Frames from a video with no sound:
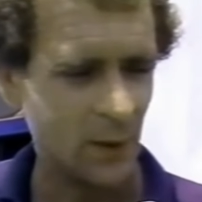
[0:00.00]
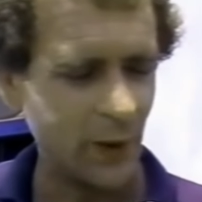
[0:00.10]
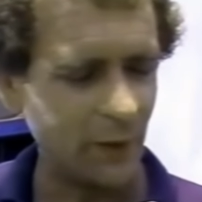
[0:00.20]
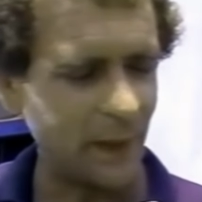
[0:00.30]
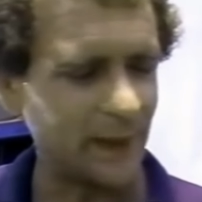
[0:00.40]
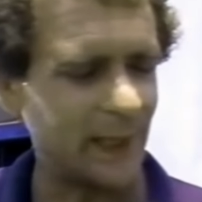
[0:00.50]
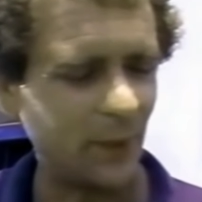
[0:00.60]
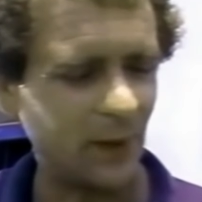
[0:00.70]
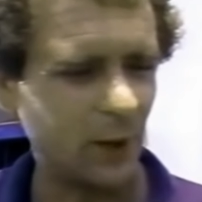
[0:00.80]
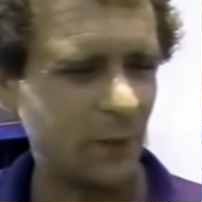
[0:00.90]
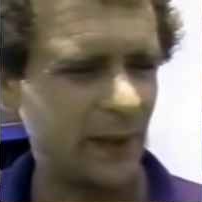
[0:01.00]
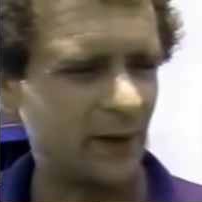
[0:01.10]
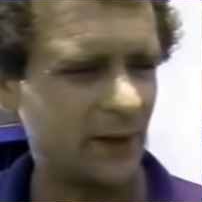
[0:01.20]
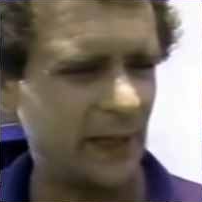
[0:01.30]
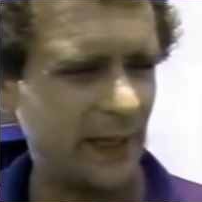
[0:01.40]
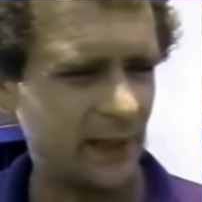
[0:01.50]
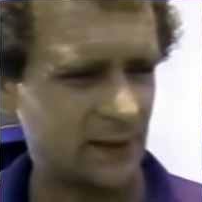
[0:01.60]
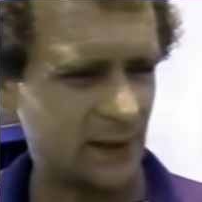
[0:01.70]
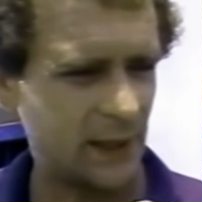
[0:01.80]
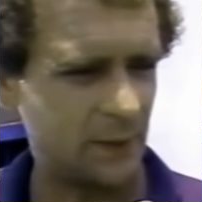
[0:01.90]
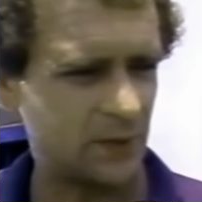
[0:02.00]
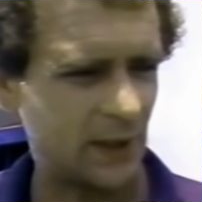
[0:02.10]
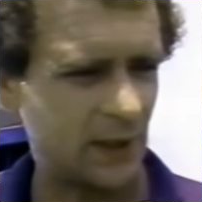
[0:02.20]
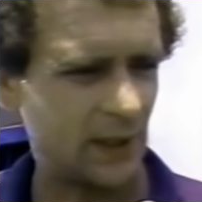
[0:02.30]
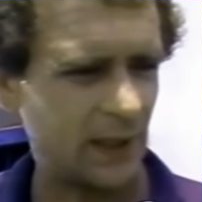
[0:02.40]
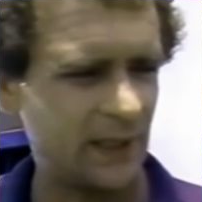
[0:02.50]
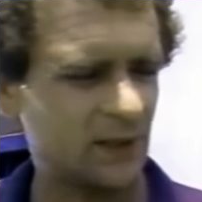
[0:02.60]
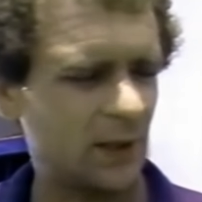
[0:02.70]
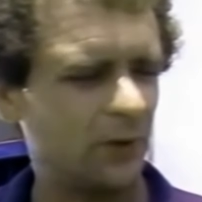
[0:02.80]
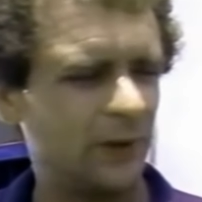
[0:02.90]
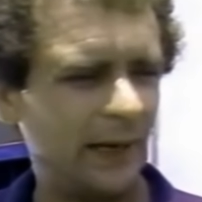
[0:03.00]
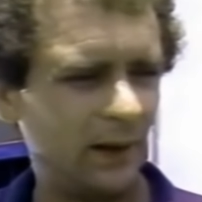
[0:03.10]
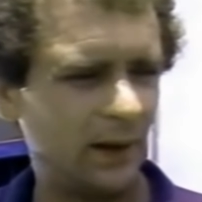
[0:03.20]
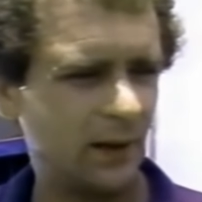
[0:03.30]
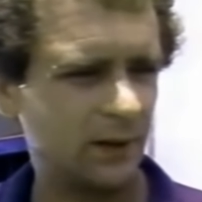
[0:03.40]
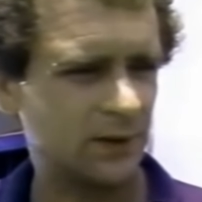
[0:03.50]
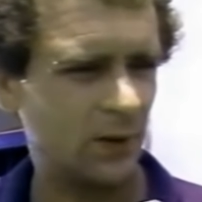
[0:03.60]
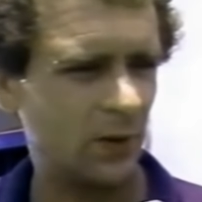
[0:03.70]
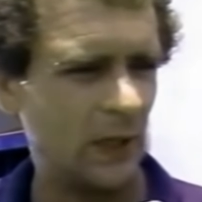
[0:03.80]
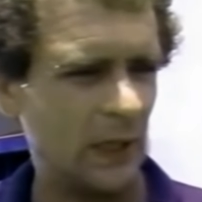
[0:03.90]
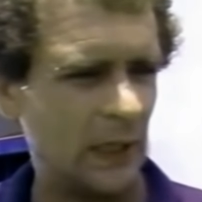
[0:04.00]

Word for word: we picked up a little bit here today, it seems, and uh, he slowed down a little, so